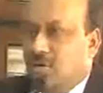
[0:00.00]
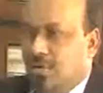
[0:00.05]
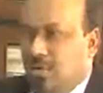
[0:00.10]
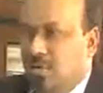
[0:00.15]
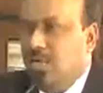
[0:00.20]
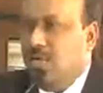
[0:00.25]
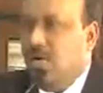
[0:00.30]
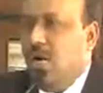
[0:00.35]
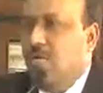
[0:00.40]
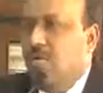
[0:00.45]

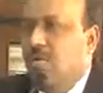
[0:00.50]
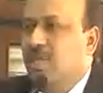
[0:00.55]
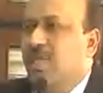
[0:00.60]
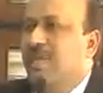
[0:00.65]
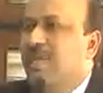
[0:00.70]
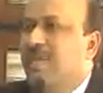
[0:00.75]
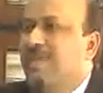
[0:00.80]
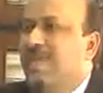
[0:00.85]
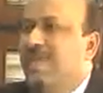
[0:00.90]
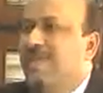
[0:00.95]
turned down,
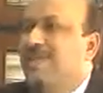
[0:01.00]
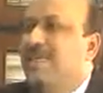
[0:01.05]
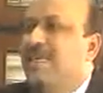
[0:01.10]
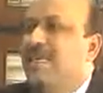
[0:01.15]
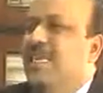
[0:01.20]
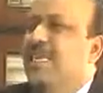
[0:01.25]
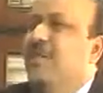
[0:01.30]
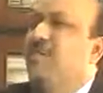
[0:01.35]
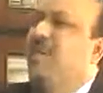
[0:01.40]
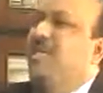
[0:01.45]
then that is a
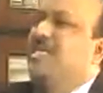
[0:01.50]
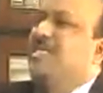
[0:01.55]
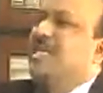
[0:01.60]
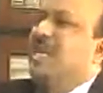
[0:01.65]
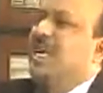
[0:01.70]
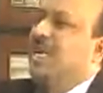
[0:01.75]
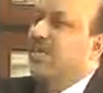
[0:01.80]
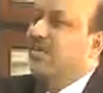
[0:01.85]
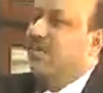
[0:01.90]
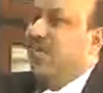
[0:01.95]
deeming
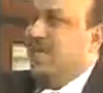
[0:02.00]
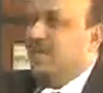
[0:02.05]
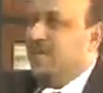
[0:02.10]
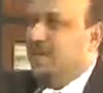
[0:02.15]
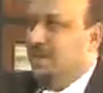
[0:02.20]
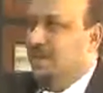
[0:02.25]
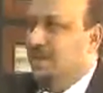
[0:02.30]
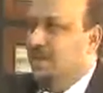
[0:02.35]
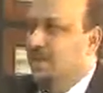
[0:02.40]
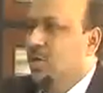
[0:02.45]

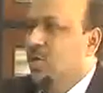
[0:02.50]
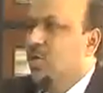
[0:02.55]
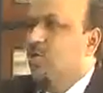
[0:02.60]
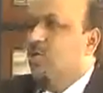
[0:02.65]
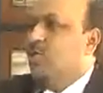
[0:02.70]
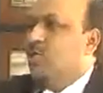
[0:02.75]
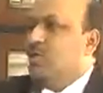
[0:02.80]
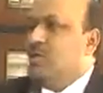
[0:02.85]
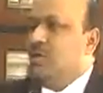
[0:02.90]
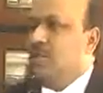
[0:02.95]
certification.
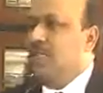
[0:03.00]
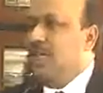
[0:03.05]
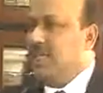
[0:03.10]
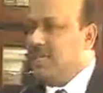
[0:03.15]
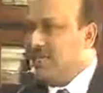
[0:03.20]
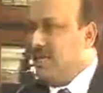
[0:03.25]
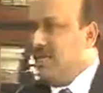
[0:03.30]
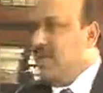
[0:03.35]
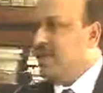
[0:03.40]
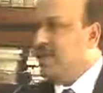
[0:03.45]
So they
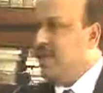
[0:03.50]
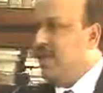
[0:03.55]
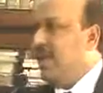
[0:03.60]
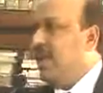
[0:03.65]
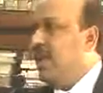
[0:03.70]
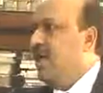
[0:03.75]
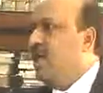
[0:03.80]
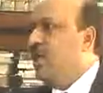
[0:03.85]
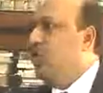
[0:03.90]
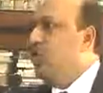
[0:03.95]
says
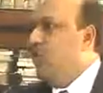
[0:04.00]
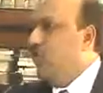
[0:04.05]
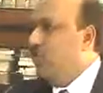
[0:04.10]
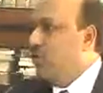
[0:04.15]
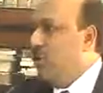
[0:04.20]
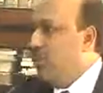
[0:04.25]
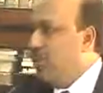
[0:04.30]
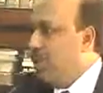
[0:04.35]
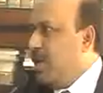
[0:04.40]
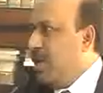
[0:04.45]
that you have
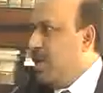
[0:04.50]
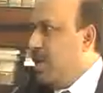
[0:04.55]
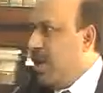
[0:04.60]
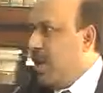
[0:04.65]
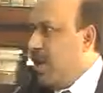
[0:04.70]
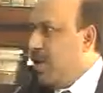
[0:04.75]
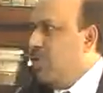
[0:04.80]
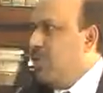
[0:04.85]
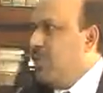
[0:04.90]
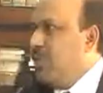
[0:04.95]
to obtain an
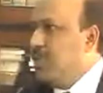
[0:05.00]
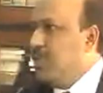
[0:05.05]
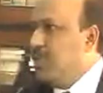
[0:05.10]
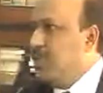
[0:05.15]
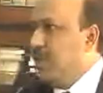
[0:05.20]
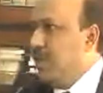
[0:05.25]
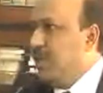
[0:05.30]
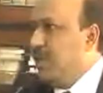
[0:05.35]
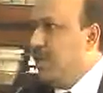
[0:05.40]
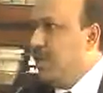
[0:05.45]
occupancy
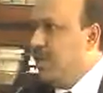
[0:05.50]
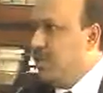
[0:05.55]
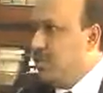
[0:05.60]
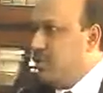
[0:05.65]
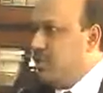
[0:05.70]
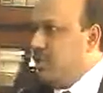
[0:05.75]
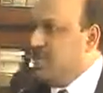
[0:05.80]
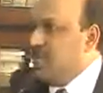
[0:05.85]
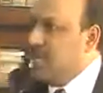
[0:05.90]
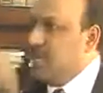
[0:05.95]
certificate. So
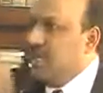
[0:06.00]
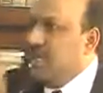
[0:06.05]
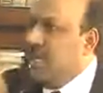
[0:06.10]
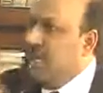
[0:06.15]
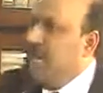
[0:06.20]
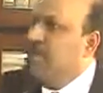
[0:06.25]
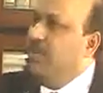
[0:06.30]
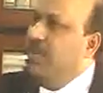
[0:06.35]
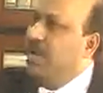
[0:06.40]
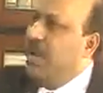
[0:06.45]
this is a
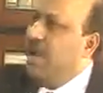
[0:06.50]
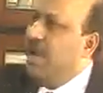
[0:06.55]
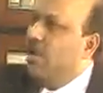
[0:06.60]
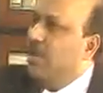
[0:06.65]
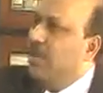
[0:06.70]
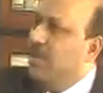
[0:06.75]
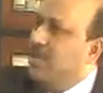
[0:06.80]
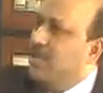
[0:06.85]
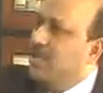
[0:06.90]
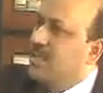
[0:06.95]
deeming
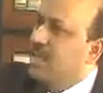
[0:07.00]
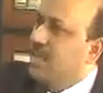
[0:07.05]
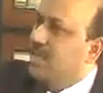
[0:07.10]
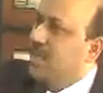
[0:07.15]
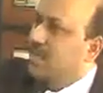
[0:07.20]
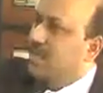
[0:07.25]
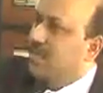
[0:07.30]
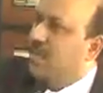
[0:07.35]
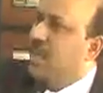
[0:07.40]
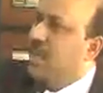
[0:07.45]
occupancy
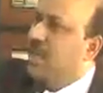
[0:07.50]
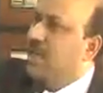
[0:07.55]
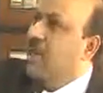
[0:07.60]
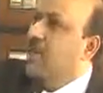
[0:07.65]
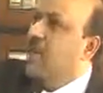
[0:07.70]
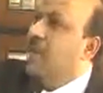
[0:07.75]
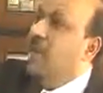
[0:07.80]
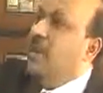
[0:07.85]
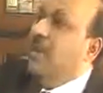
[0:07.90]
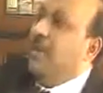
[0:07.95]
certificate
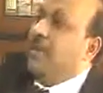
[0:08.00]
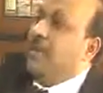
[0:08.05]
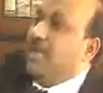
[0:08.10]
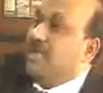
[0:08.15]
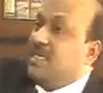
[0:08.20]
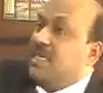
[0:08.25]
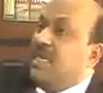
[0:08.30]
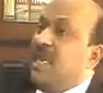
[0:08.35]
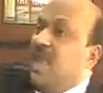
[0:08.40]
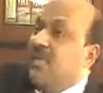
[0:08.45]

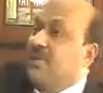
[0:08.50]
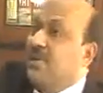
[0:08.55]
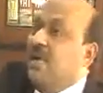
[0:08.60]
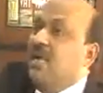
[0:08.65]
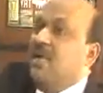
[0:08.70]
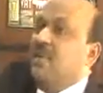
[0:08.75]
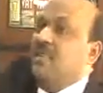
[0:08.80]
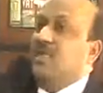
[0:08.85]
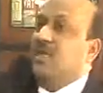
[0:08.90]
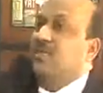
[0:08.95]
prescribed
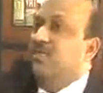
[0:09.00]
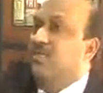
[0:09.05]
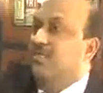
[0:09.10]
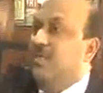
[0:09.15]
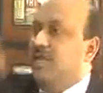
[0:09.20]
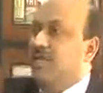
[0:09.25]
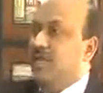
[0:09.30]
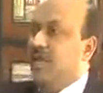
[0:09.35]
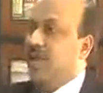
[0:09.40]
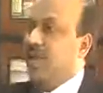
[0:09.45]
under
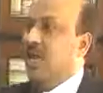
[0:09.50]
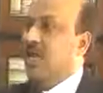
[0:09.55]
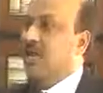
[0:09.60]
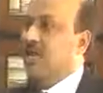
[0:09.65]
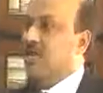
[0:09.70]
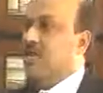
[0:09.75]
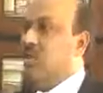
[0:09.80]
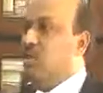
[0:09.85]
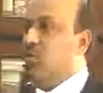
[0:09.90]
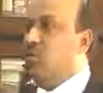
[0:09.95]
353 under
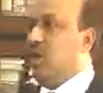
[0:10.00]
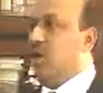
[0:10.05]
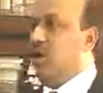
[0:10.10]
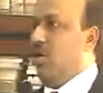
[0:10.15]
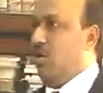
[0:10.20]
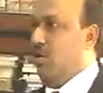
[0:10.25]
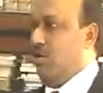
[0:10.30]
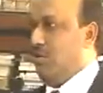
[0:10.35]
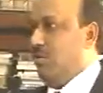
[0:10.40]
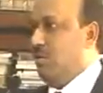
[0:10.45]
the local
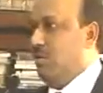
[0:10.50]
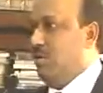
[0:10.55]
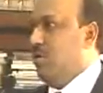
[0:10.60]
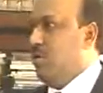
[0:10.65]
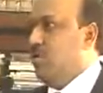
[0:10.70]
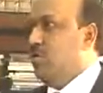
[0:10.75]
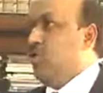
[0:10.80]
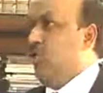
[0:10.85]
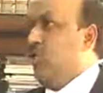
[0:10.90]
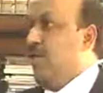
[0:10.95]
law.
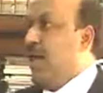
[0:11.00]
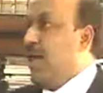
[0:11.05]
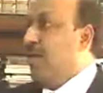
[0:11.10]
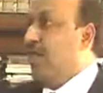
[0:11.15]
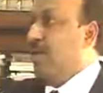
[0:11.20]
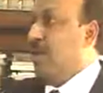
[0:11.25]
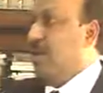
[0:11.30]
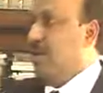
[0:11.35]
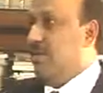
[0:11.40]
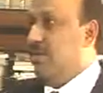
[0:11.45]
So
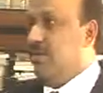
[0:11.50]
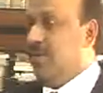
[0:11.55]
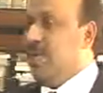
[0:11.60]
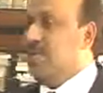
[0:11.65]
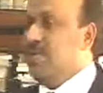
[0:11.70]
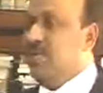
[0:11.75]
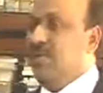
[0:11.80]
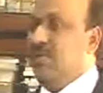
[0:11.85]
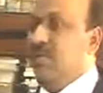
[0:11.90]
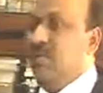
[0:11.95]
wherever, because
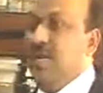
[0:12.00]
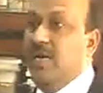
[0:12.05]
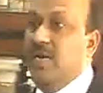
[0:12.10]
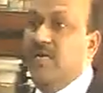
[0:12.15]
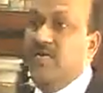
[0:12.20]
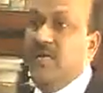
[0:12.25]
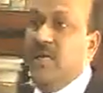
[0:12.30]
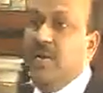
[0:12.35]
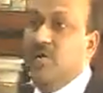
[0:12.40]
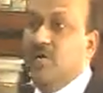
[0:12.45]
it is very
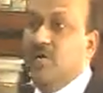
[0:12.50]
difficult to